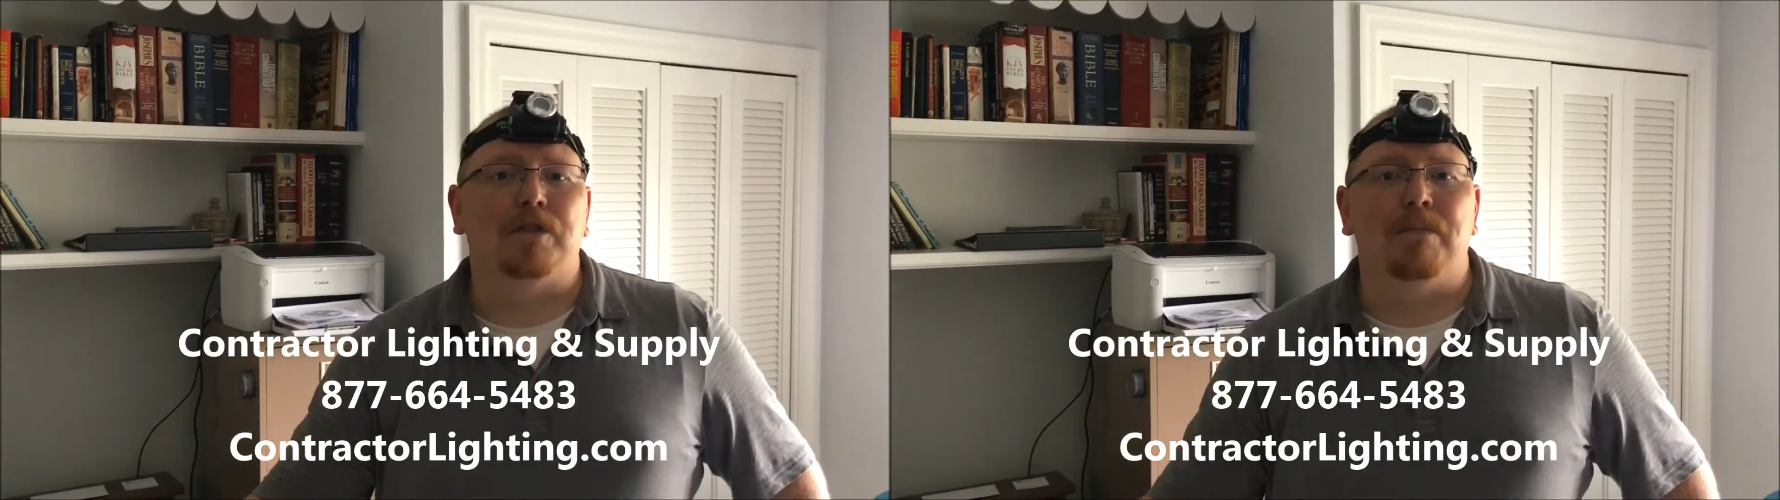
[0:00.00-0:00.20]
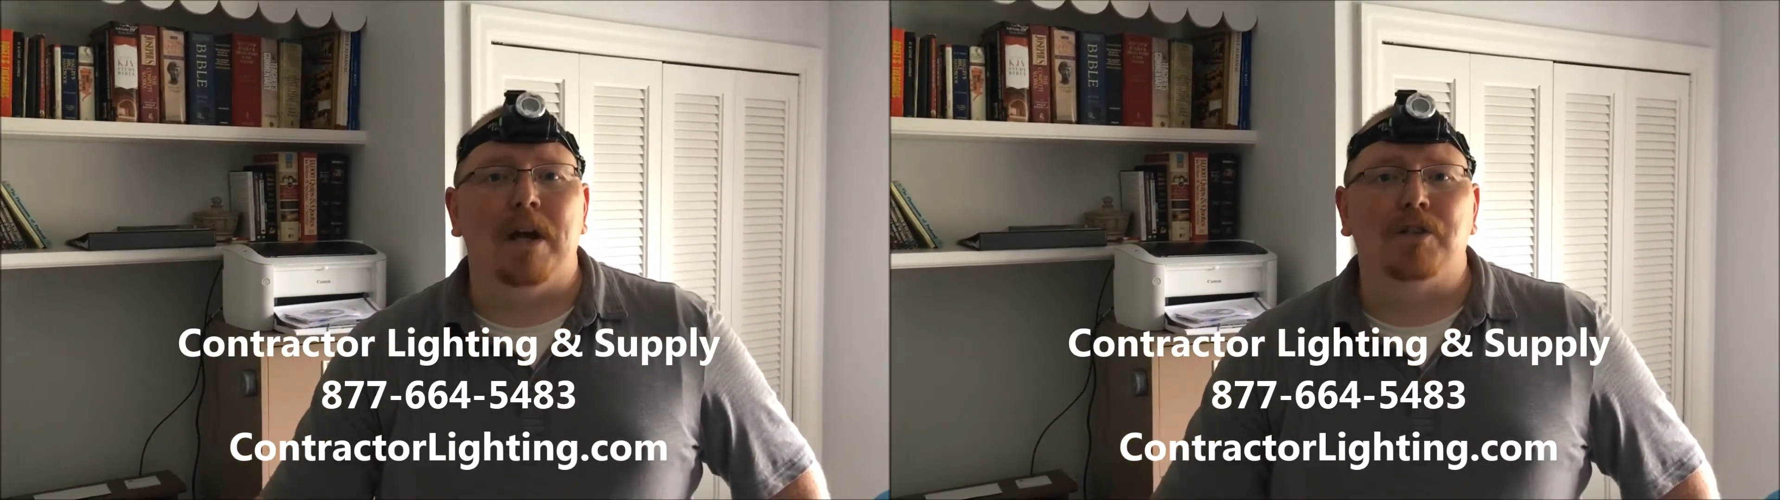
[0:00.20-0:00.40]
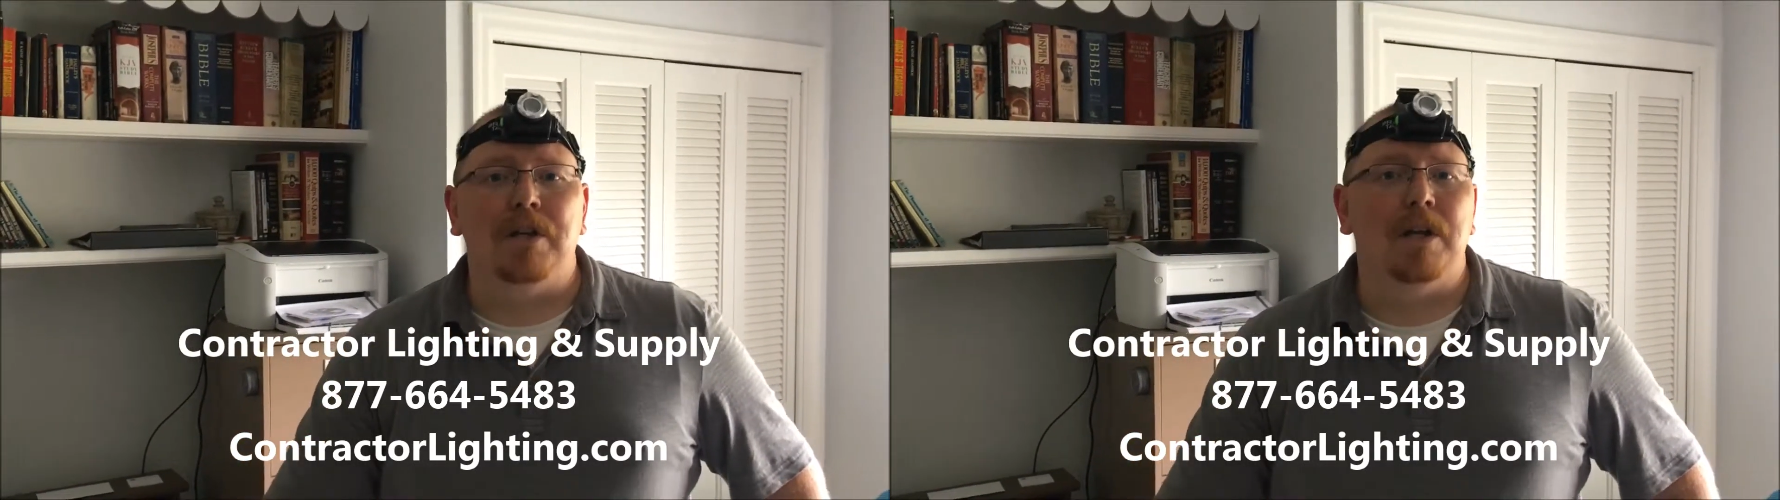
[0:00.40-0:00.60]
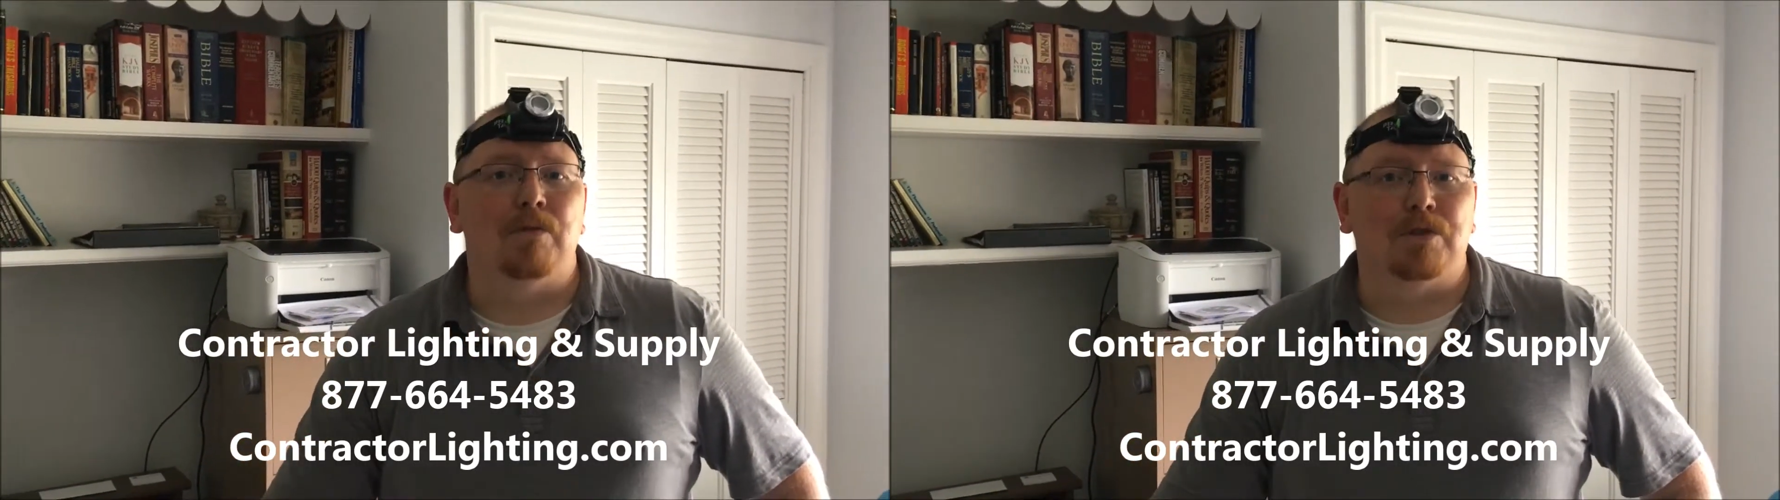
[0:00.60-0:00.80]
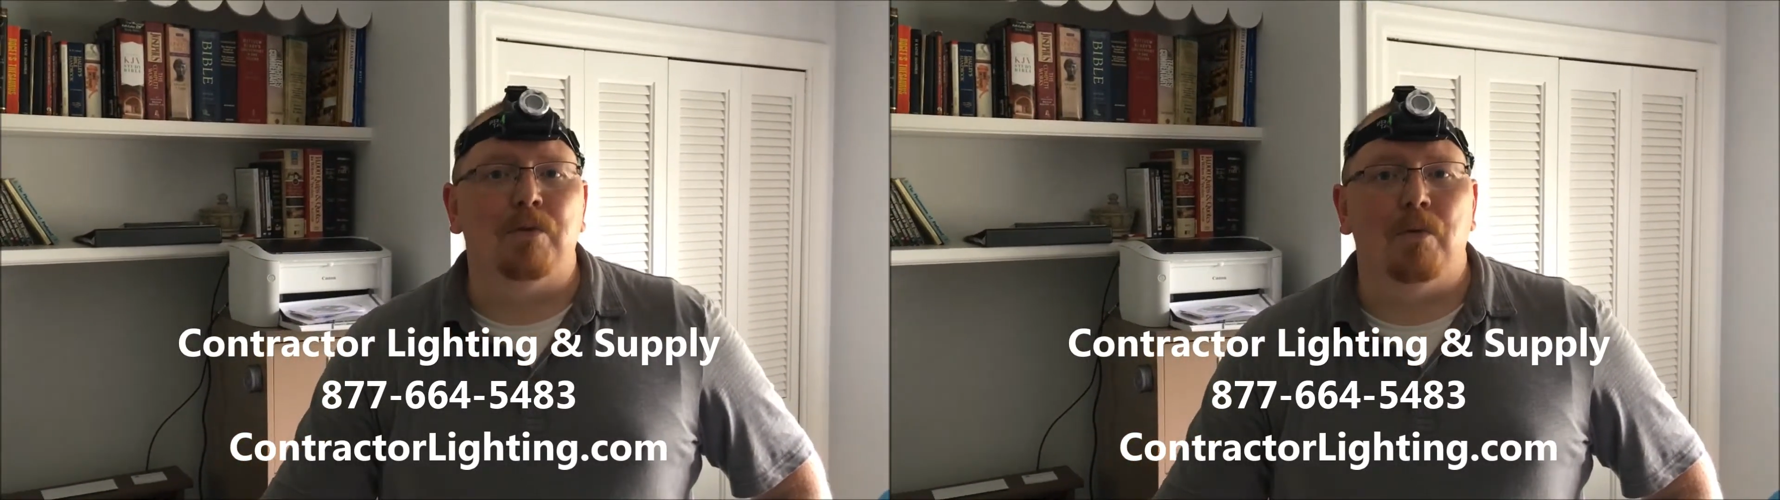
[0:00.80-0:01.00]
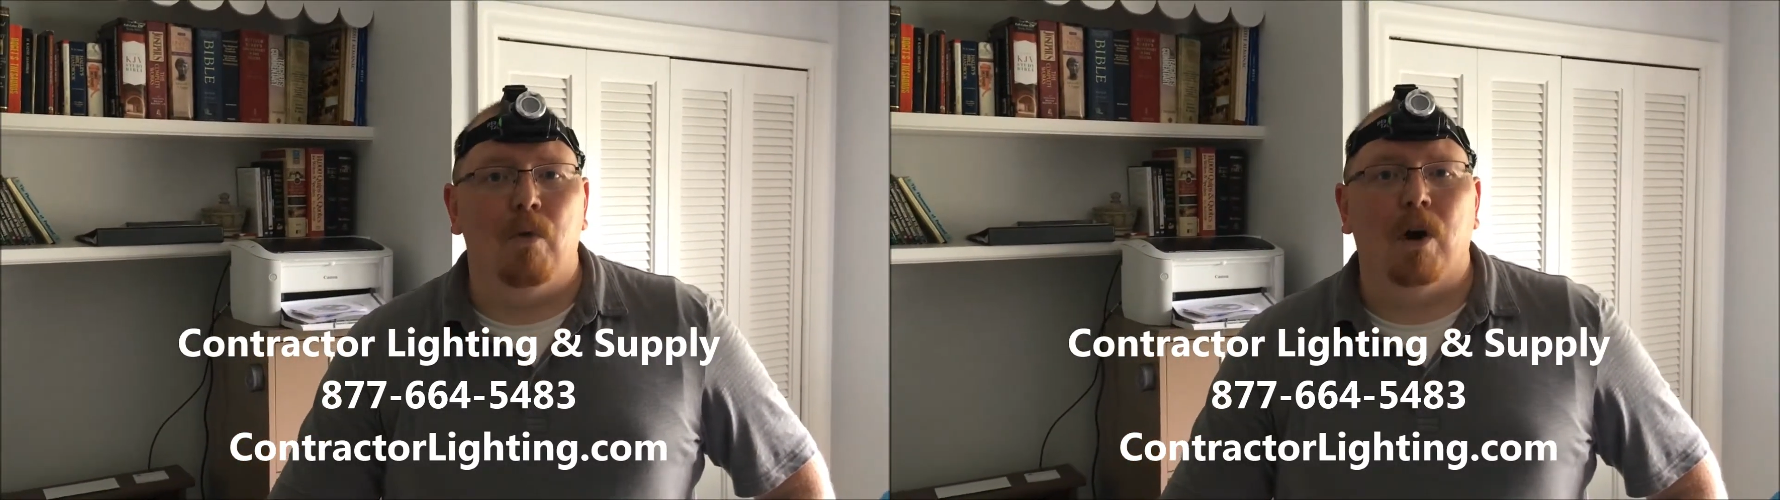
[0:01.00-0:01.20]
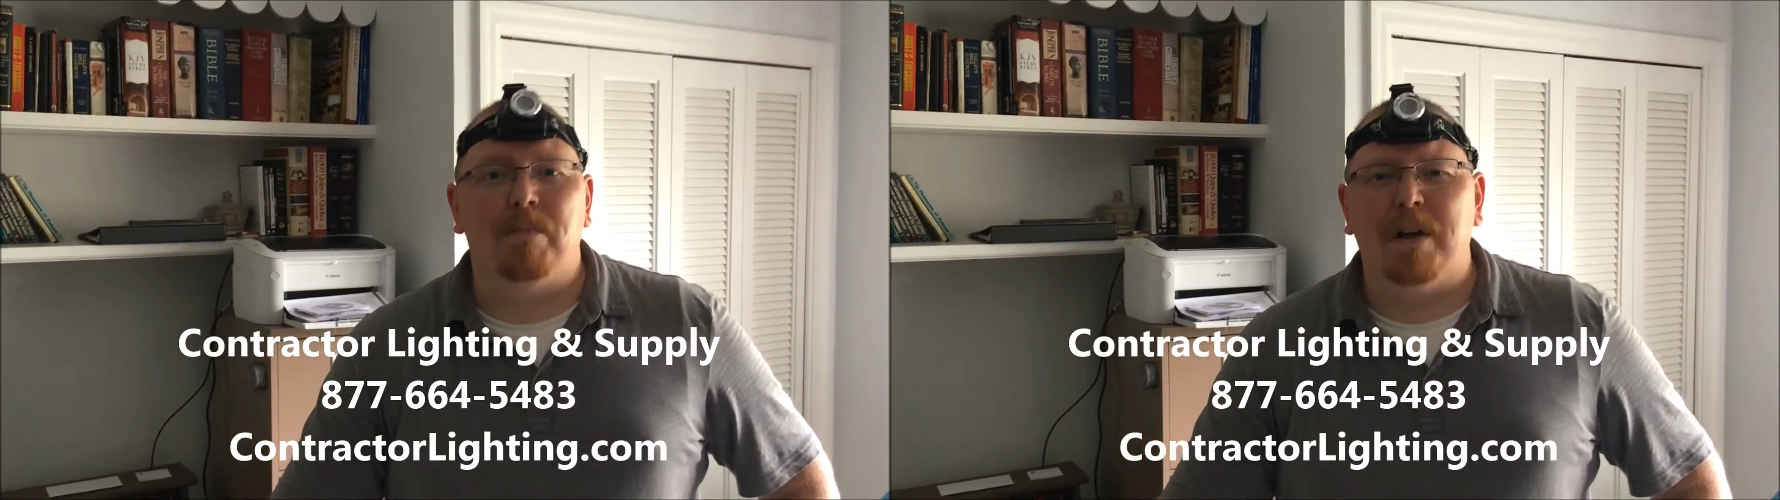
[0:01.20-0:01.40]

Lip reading: spec sheet it was going to work,